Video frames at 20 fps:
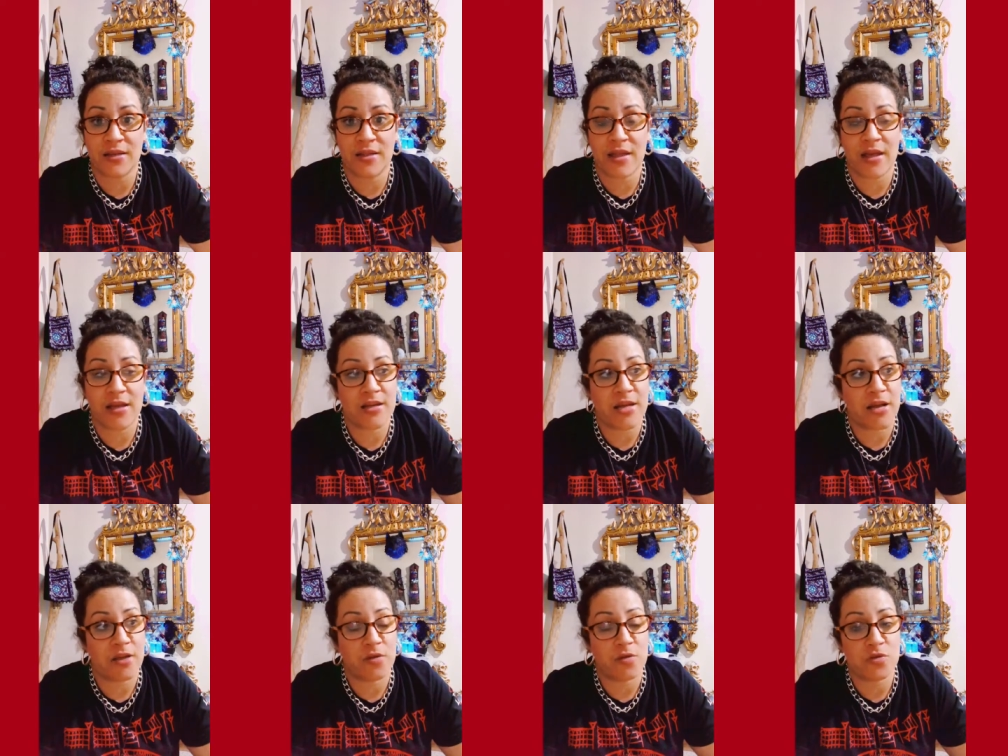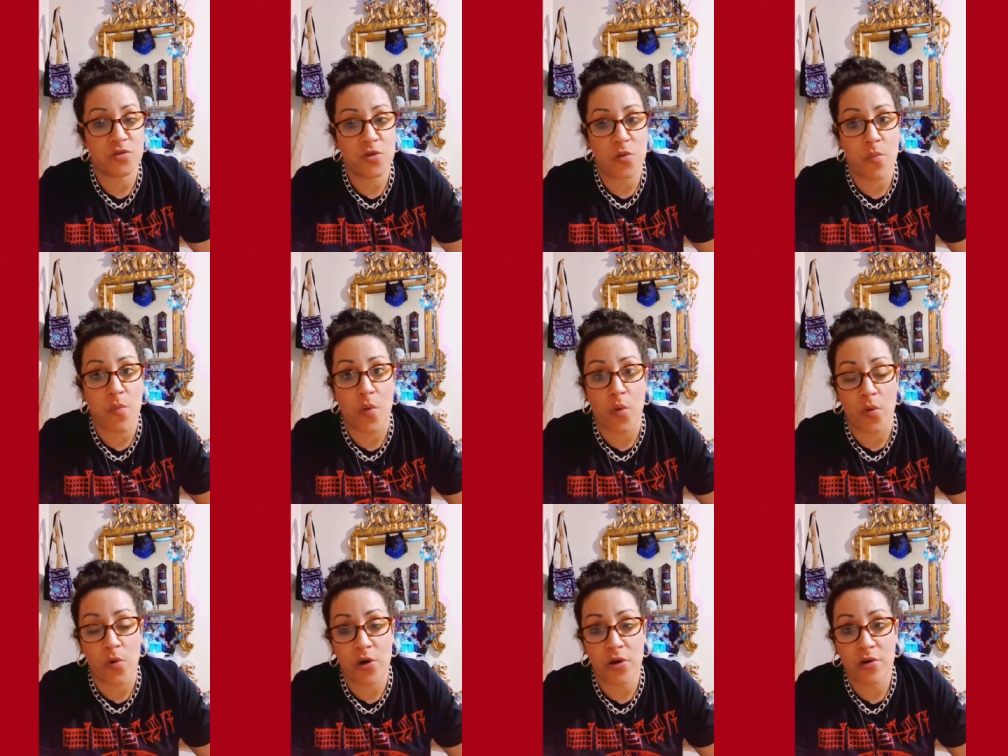that I use a
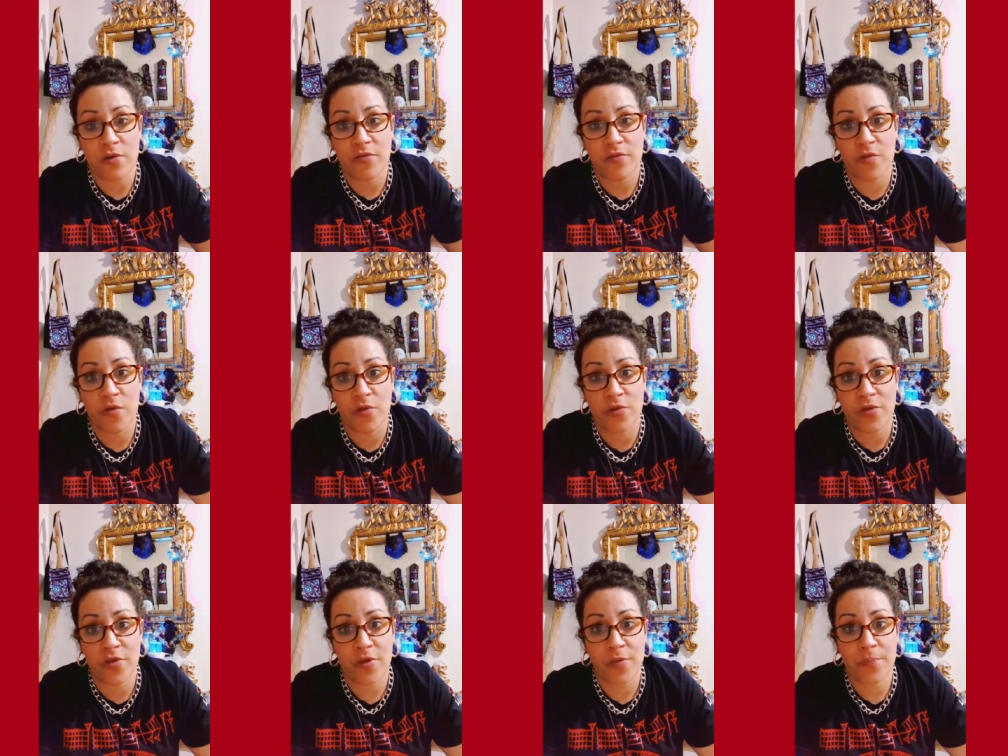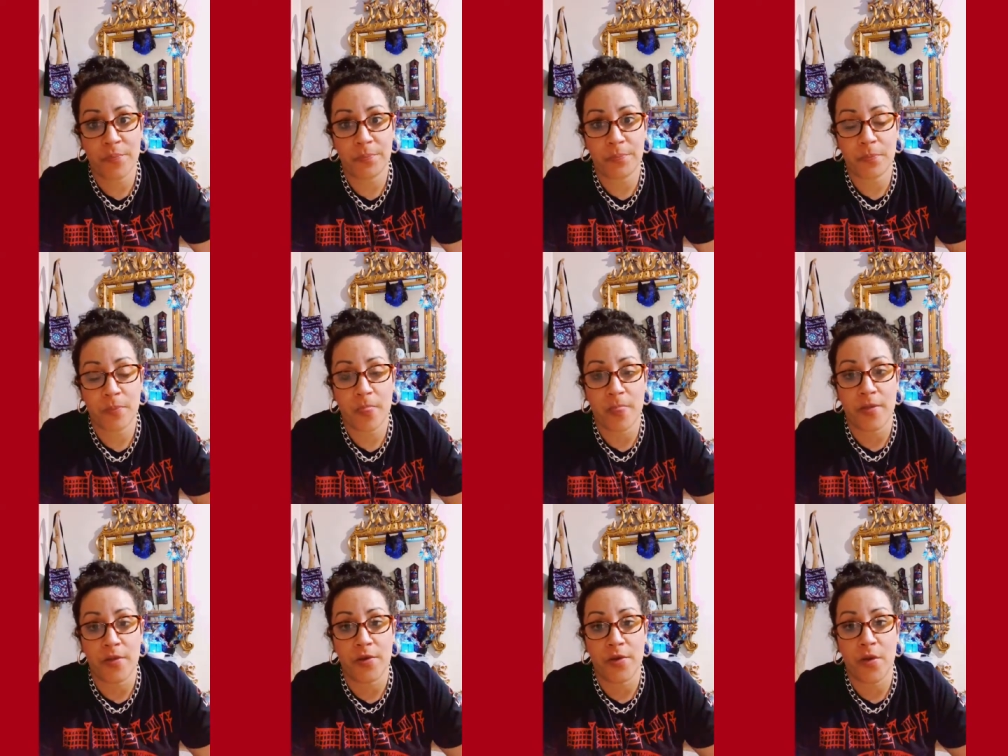board for them.
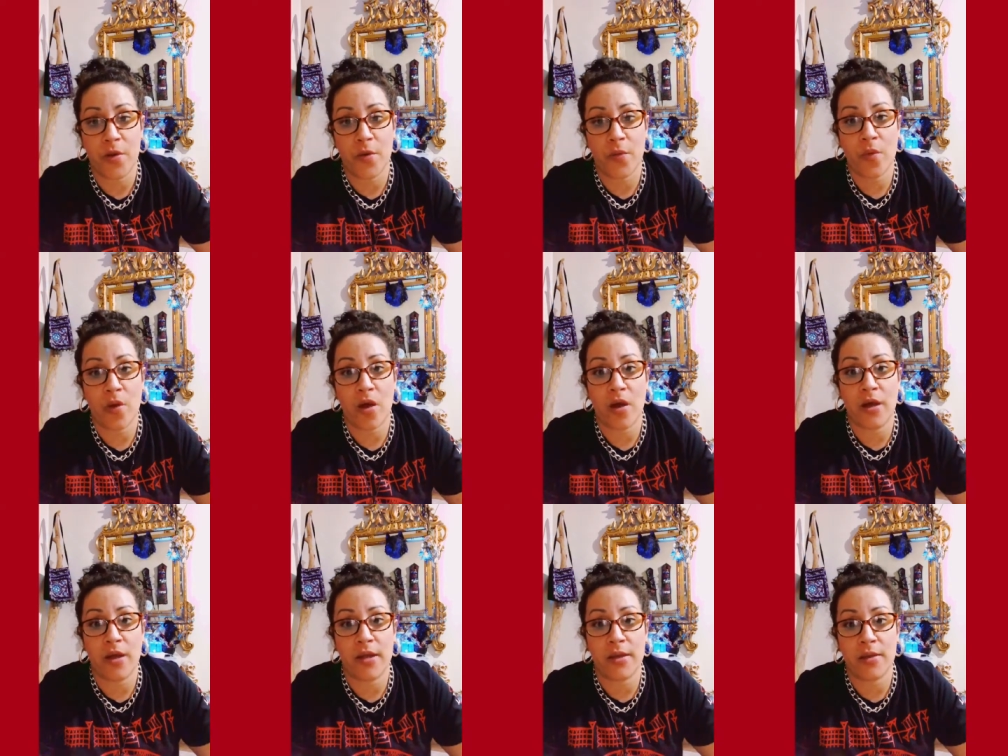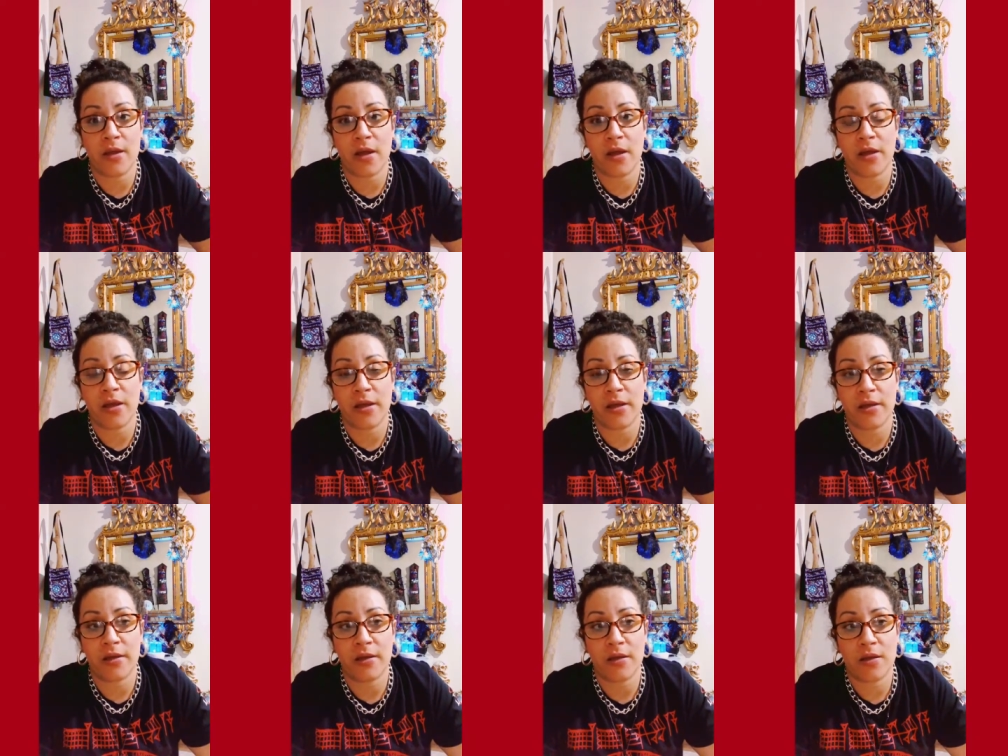You know, I, I,
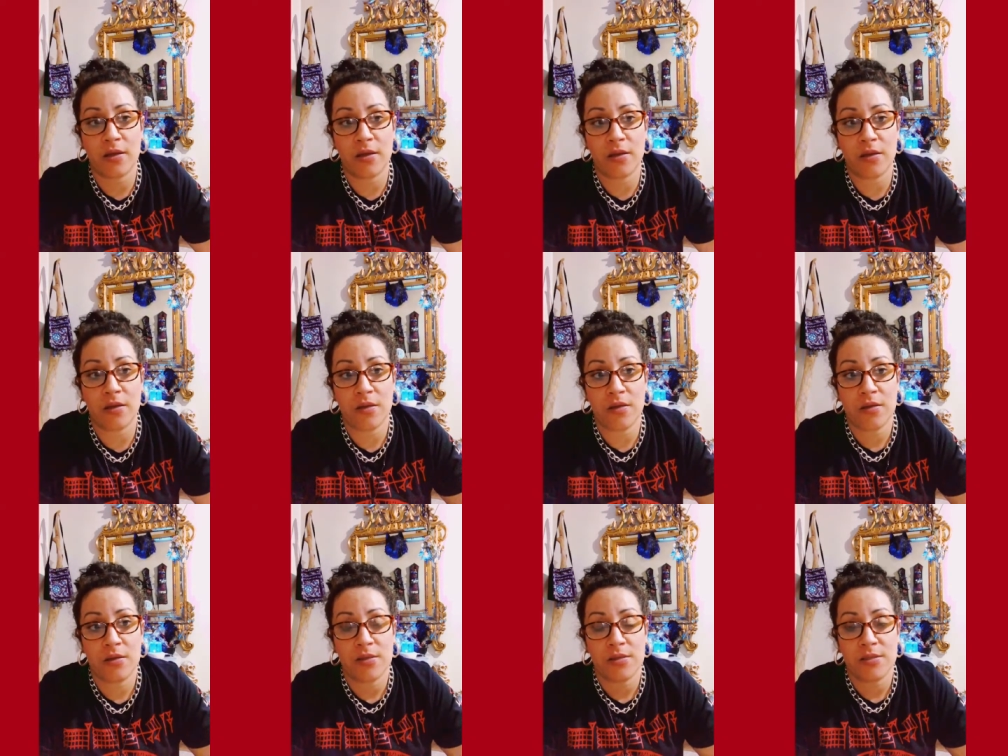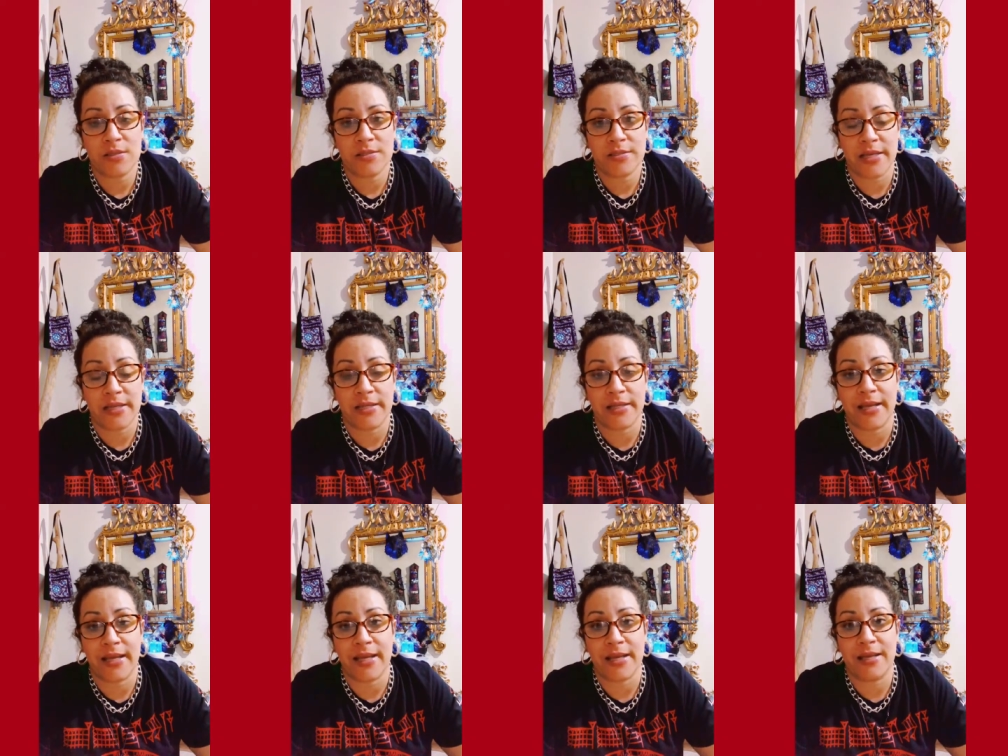uh,
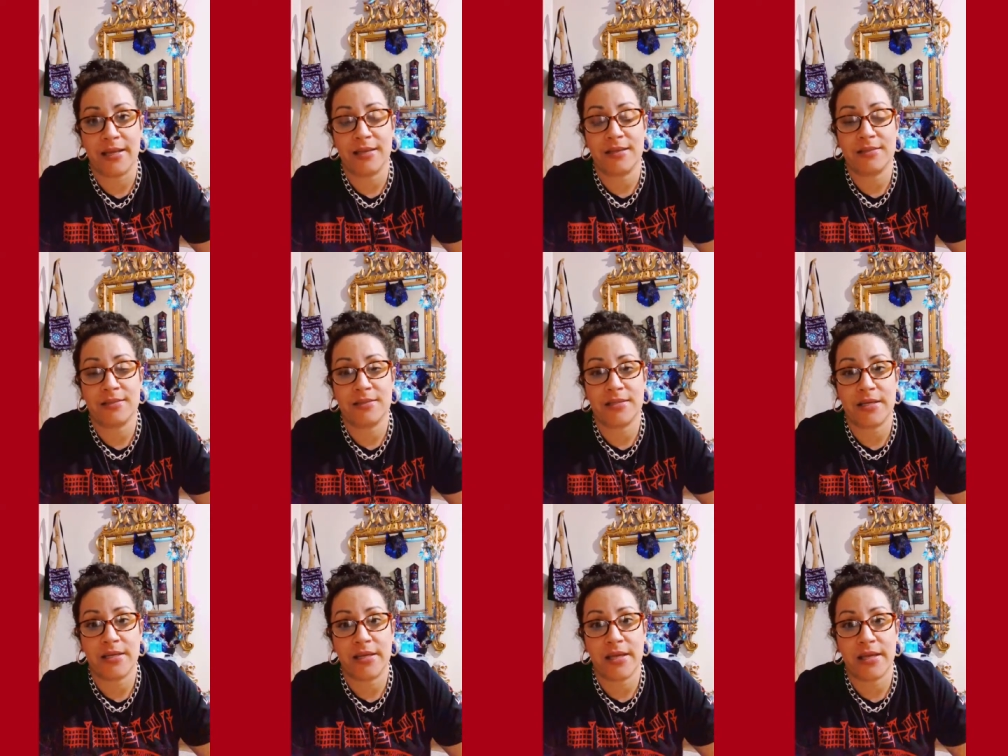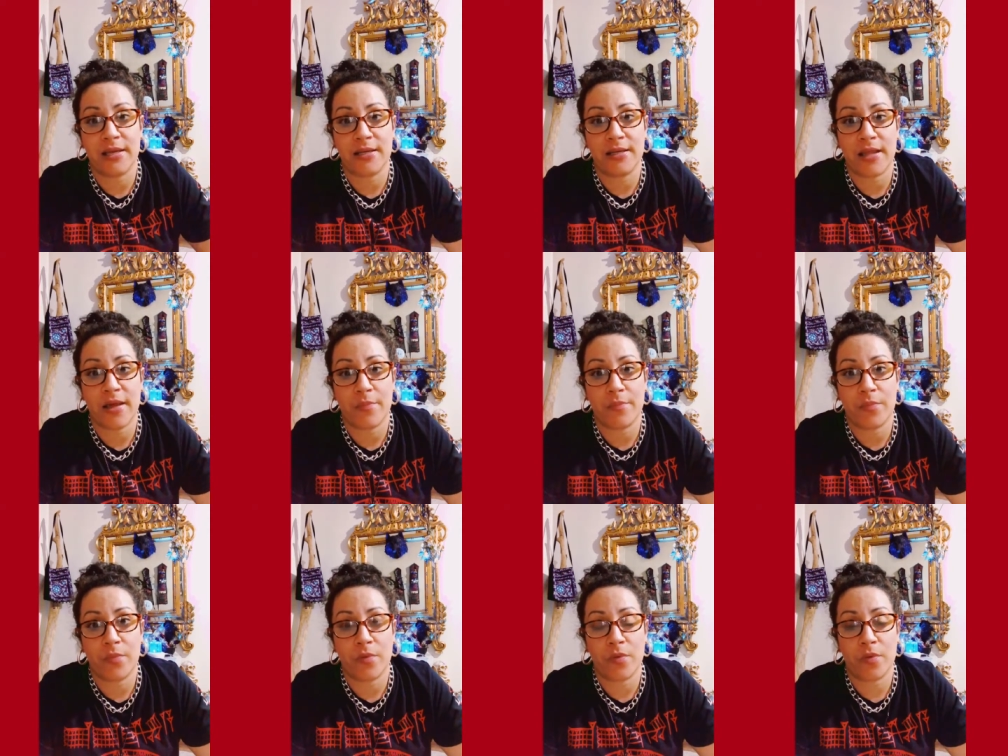dedicate dedicate
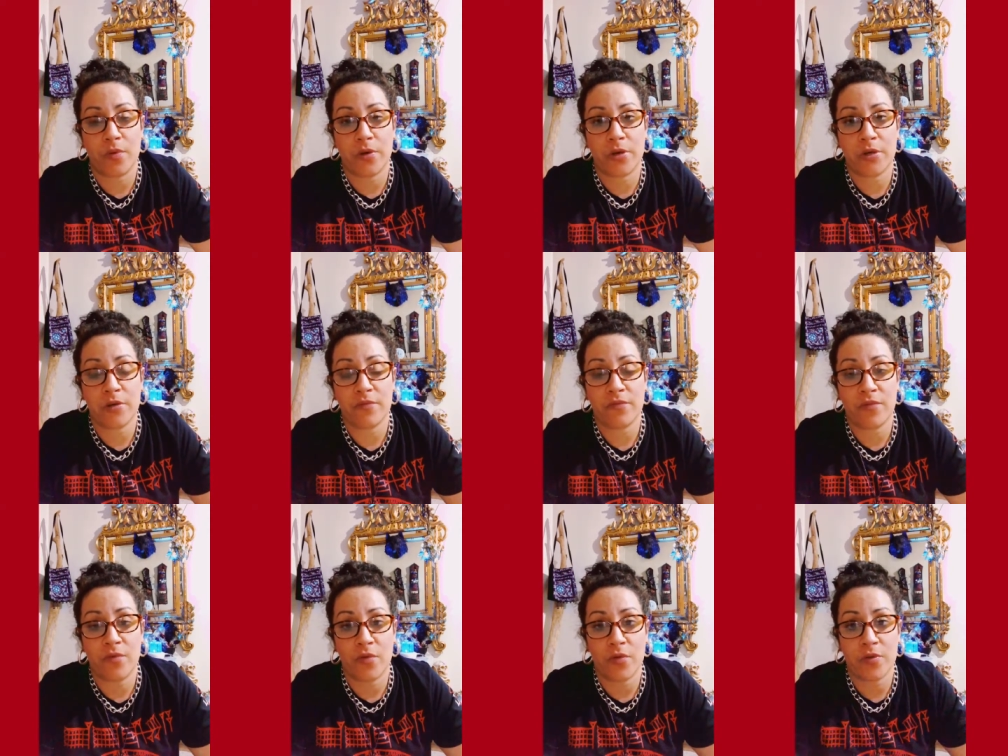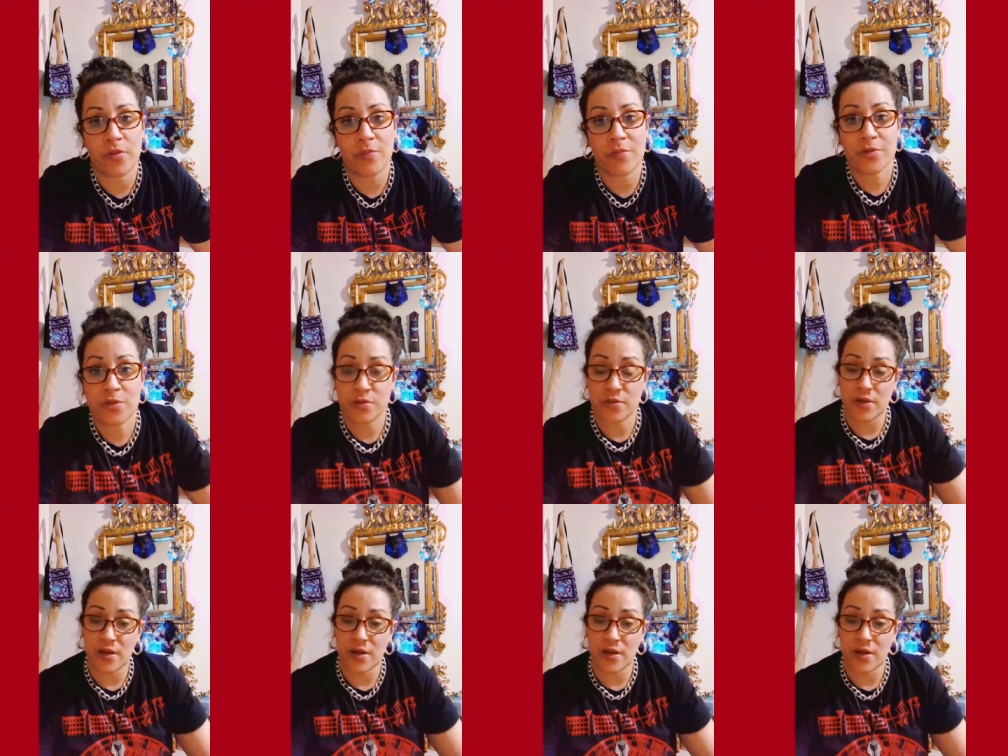that board for them.